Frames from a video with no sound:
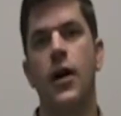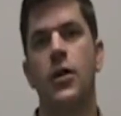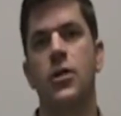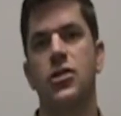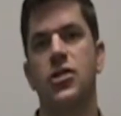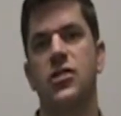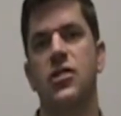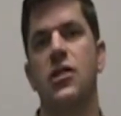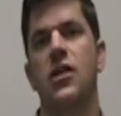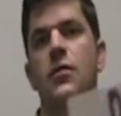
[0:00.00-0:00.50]
our
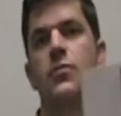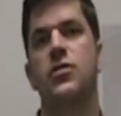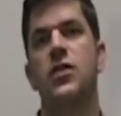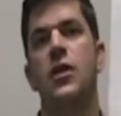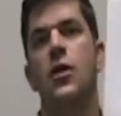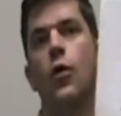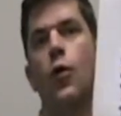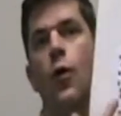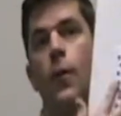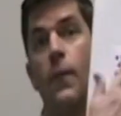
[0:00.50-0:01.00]
steps
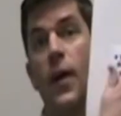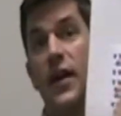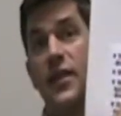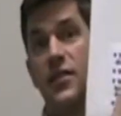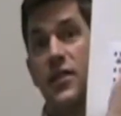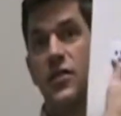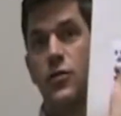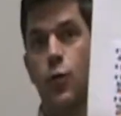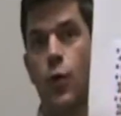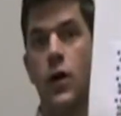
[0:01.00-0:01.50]
or make
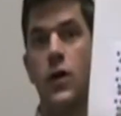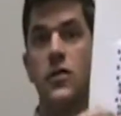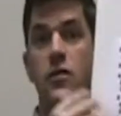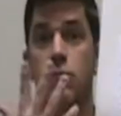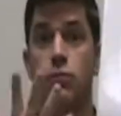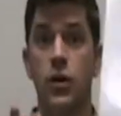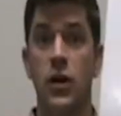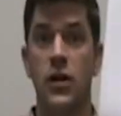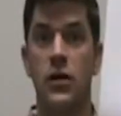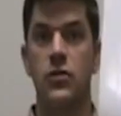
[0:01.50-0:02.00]
these words
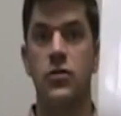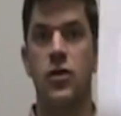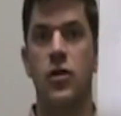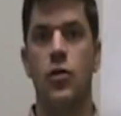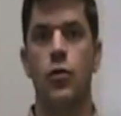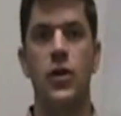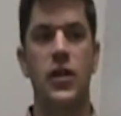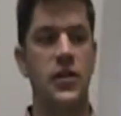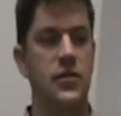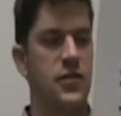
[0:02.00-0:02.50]
bigger so
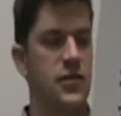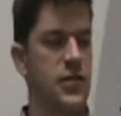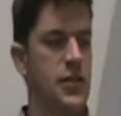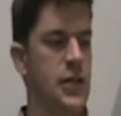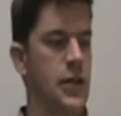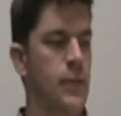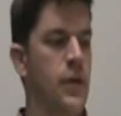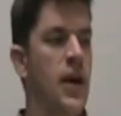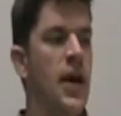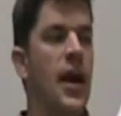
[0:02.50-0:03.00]
that we can see
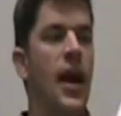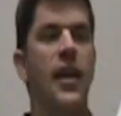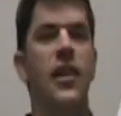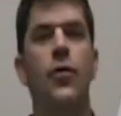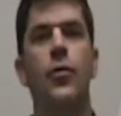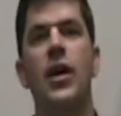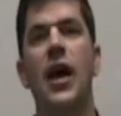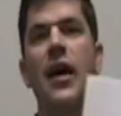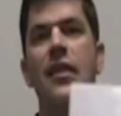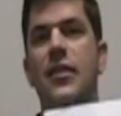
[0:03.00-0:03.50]
them. And
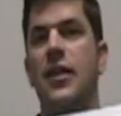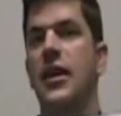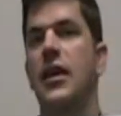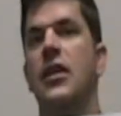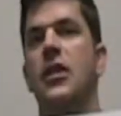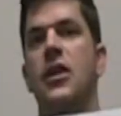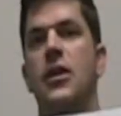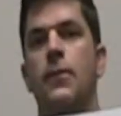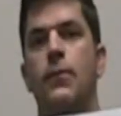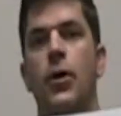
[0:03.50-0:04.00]
then we had the
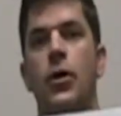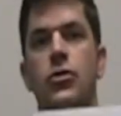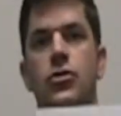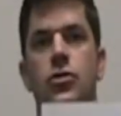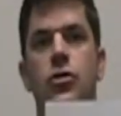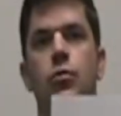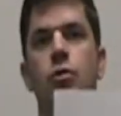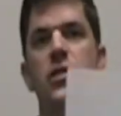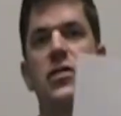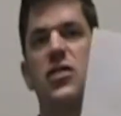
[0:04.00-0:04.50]
ending
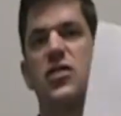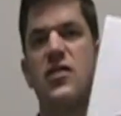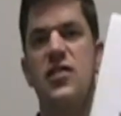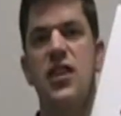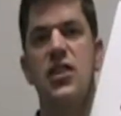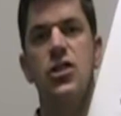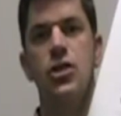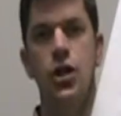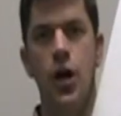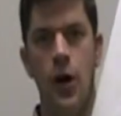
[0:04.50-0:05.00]
poster. We just
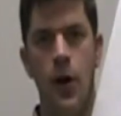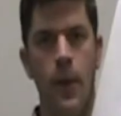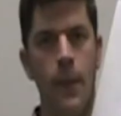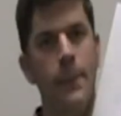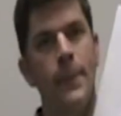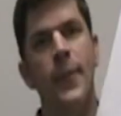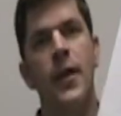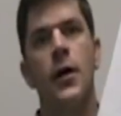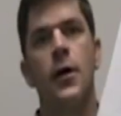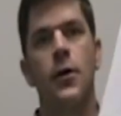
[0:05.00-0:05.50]
said
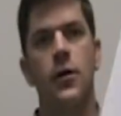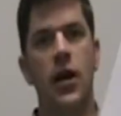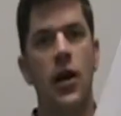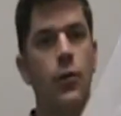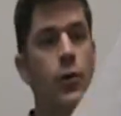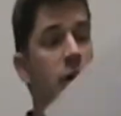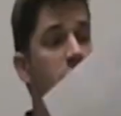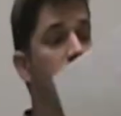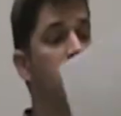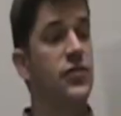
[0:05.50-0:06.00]
yum. Okay,
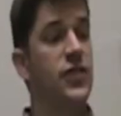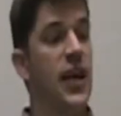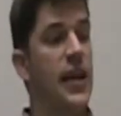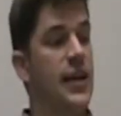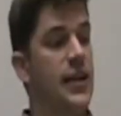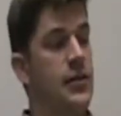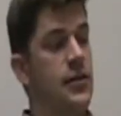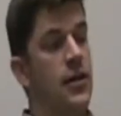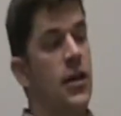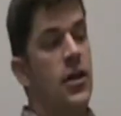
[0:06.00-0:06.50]
we could have
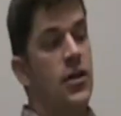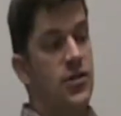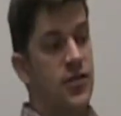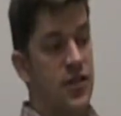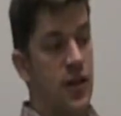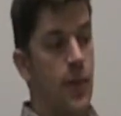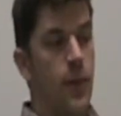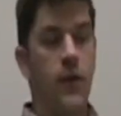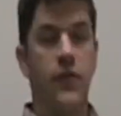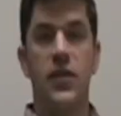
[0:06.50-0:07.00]
taken
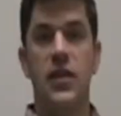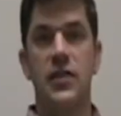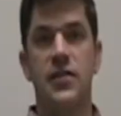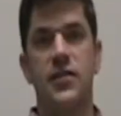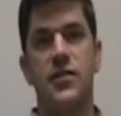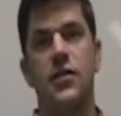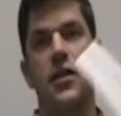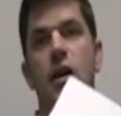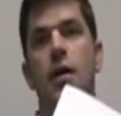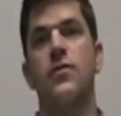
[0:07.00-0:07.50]
some of these
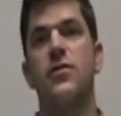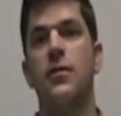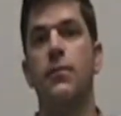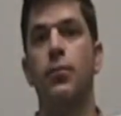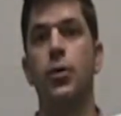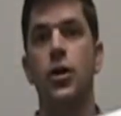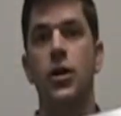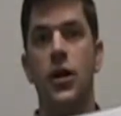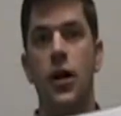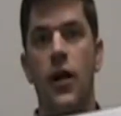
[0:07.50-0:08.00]
steps
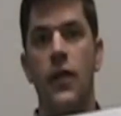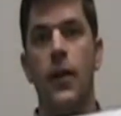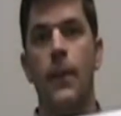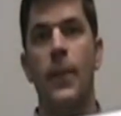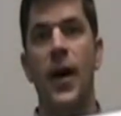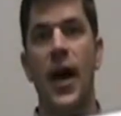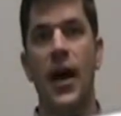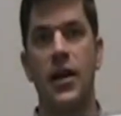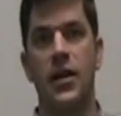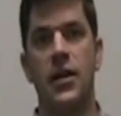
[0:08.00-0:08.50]
and put it on the
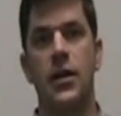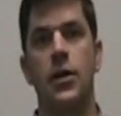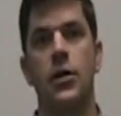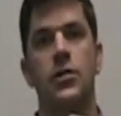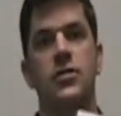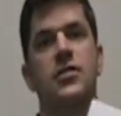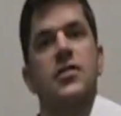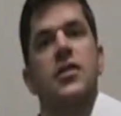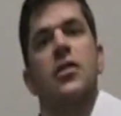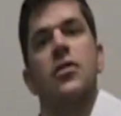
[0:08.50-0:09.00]
back here
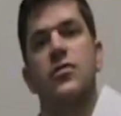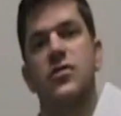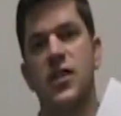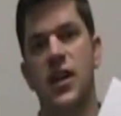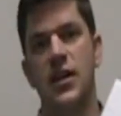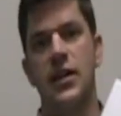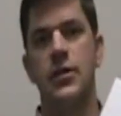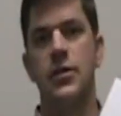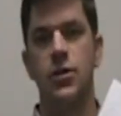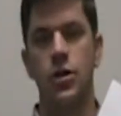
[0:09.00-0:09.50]
instead of
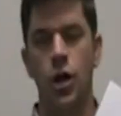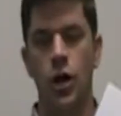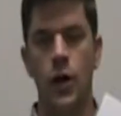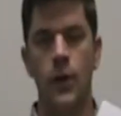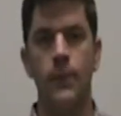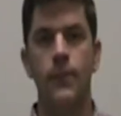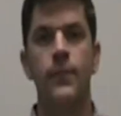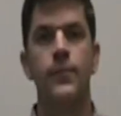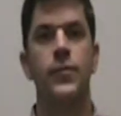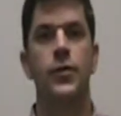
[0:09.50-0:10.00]
saying
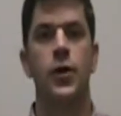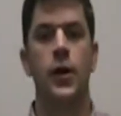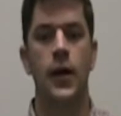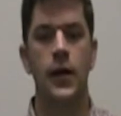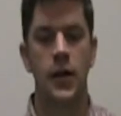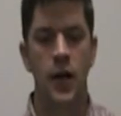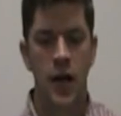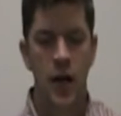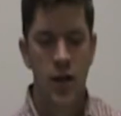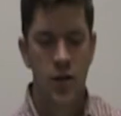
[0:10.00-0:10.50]
yum.
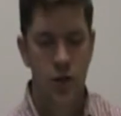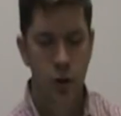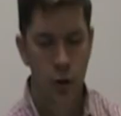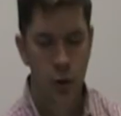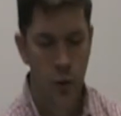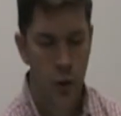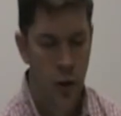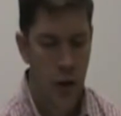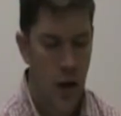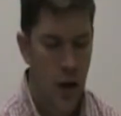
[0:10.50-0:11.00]
Okay,
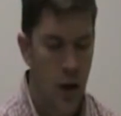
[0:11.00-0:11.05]
so